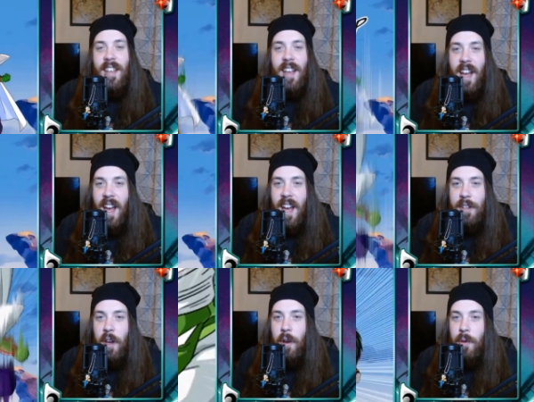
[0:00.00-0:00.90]
uh,
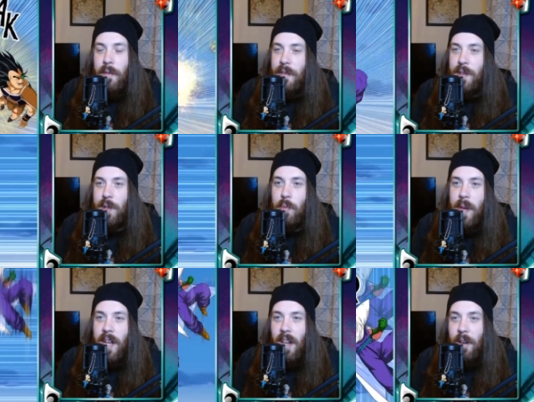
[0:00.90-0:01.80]
no physical
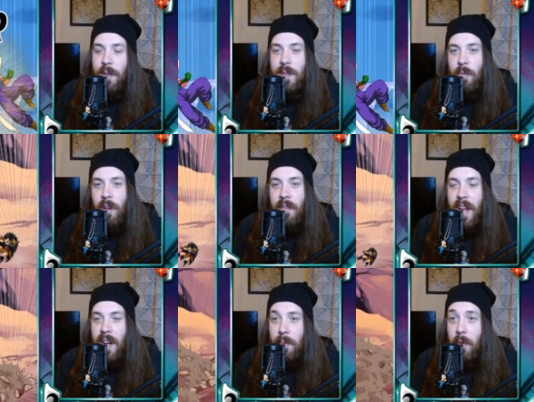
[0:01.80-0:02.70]
Piccolos were
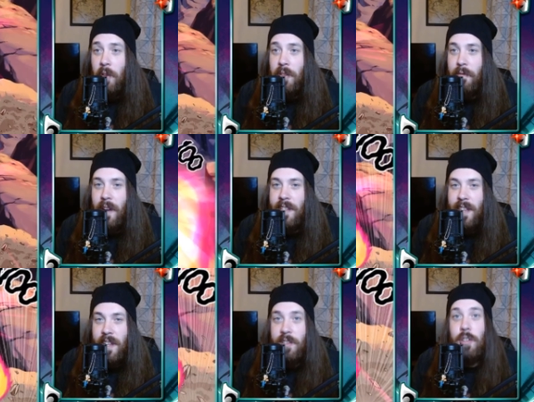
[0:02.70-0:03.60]
available on the friends list.